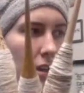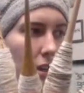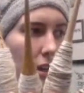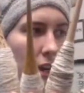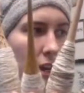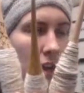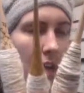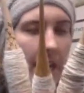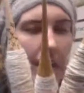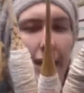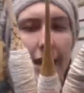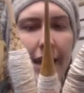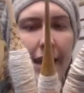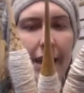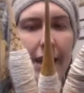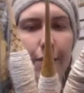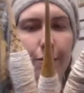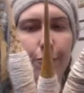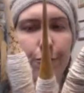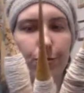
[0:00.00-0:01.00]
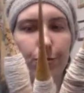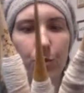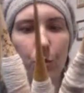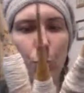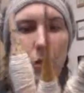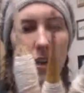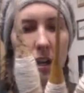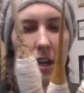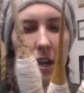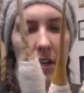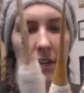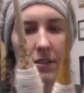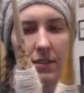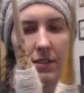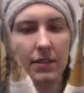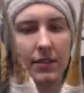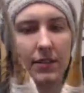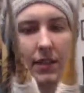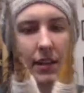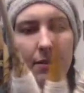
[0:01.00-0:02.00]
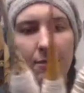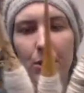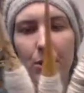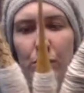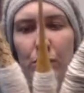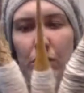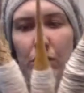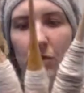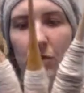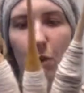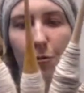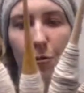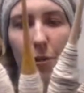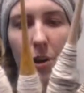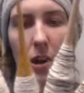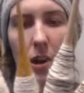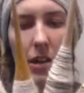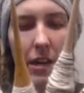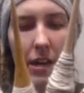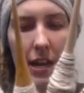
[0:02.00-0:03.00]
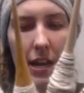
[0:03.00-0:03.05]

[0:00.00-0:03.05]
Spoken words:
I have 4 goddesses that I'm using so far.